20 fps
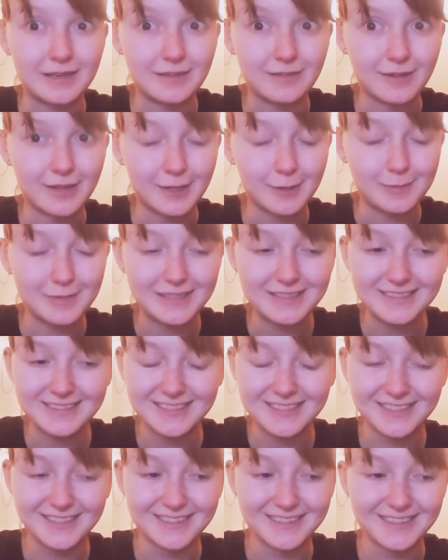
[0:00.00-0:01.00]

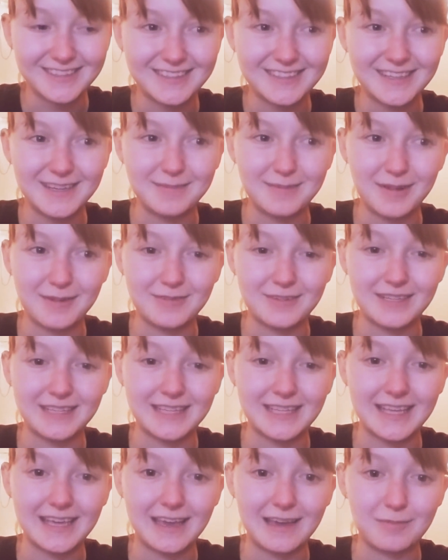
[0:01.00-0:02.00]
development. I'm
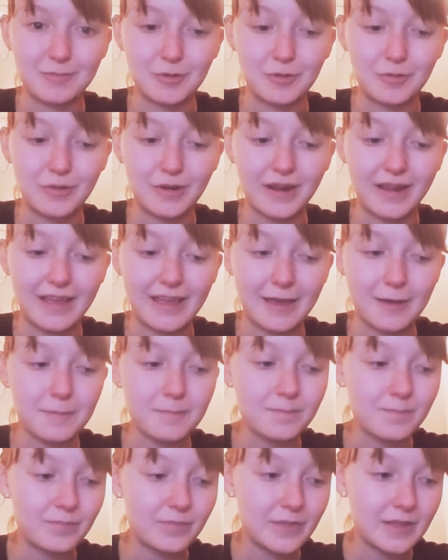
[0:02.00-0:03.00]
definitely happy where I
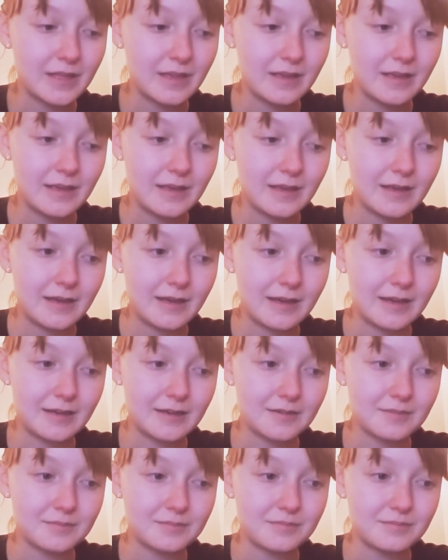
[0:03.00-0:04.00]

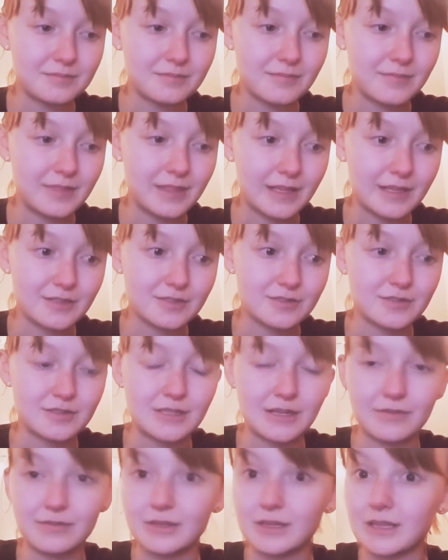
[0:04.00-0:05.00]
am. Things are
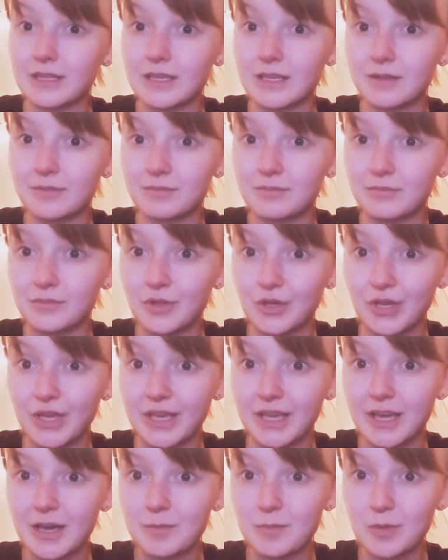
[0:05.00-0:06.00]
definitely
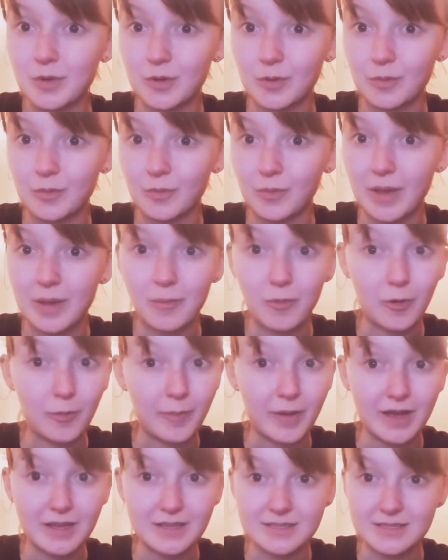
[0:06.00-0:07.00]
looking up and are way more
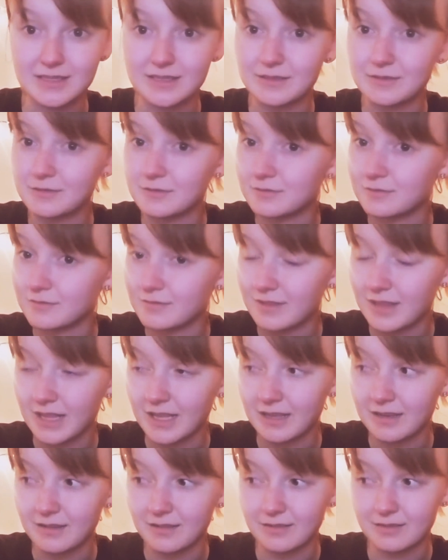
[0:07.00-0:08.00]
positive
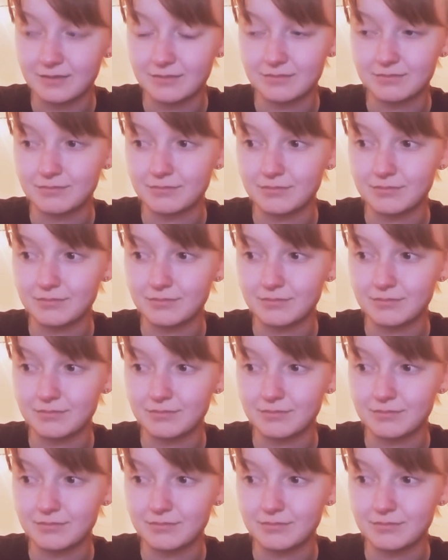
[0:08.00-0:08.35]
than